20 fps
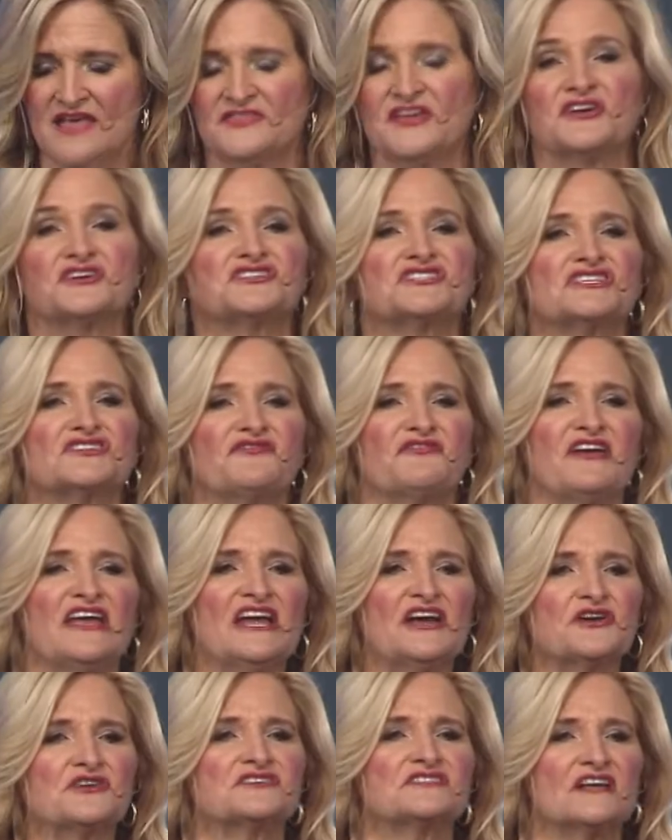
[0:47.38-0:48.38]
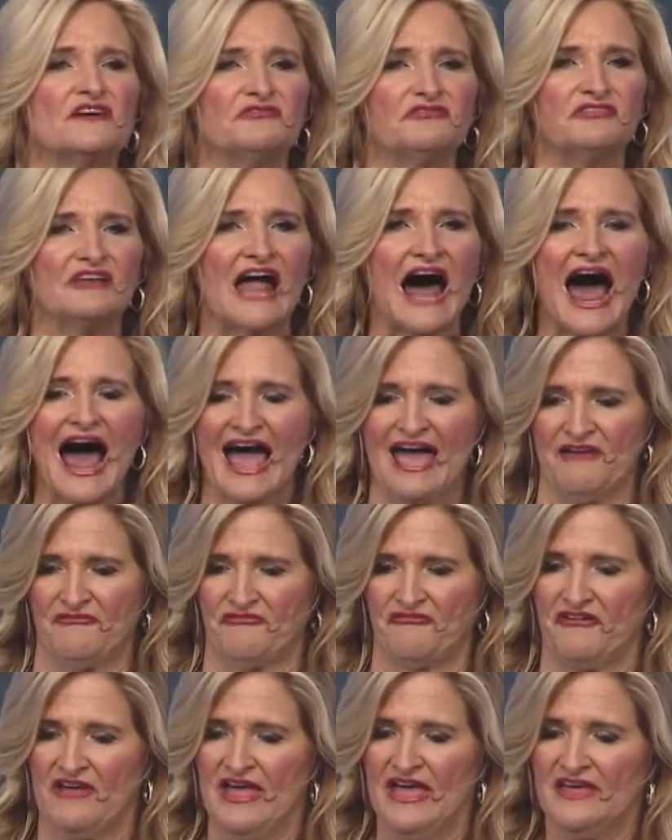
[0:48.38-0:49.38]
There's spheres of
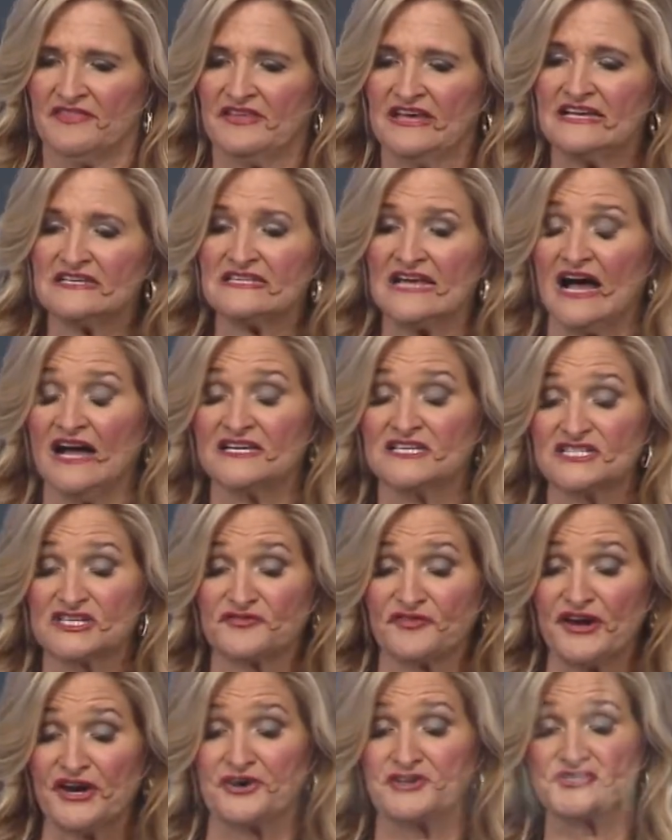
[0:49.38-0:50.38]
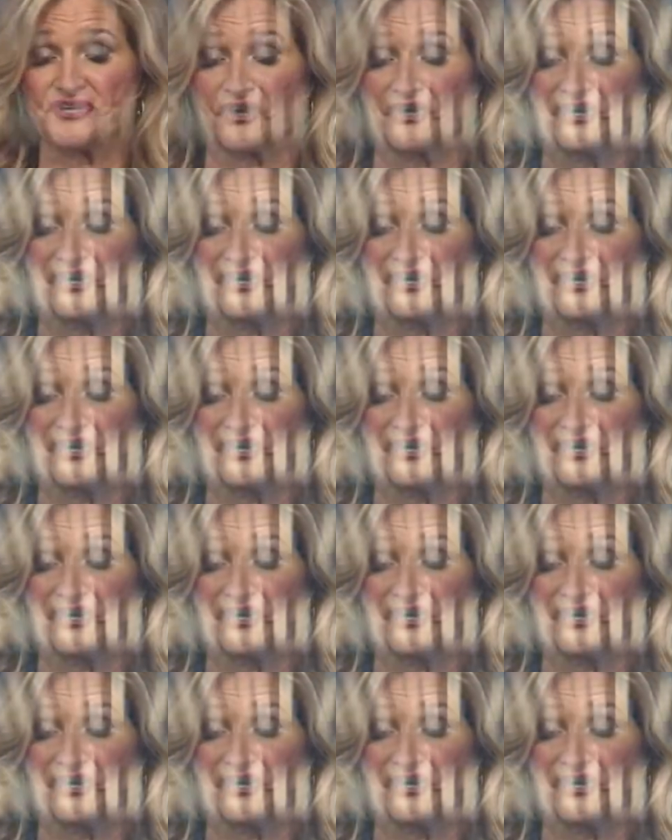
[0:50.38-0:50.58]
life. These spheres